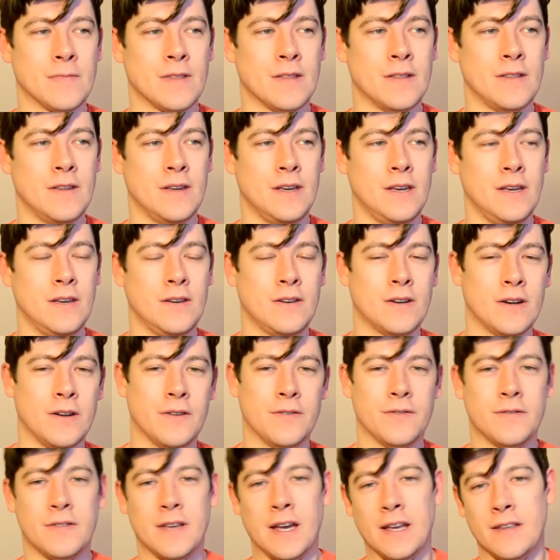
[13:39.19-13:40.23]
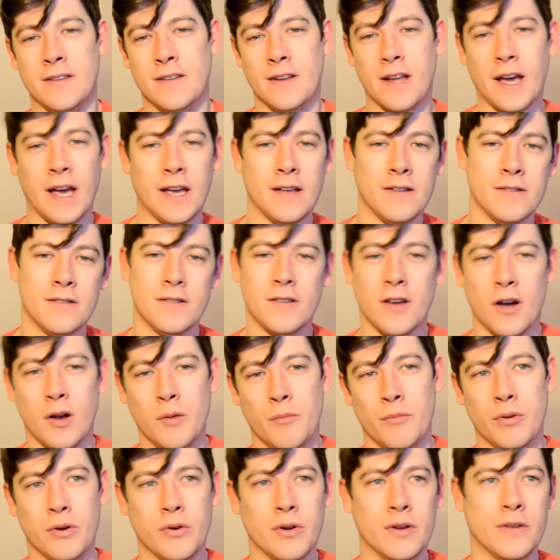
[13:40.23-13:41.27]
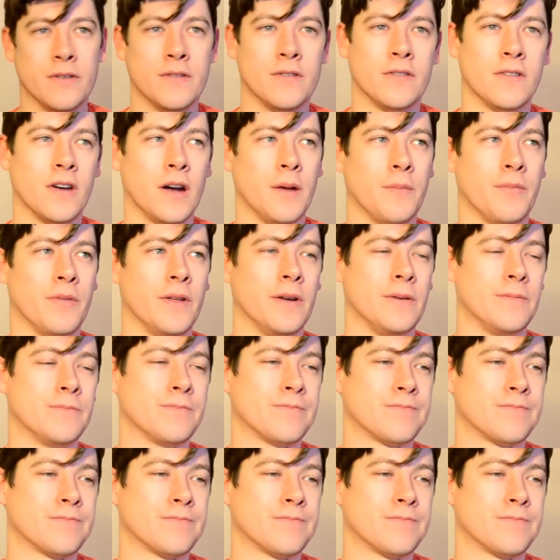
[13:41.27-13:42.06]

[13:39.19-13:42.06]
the kind of day-to-day home brewing type thing.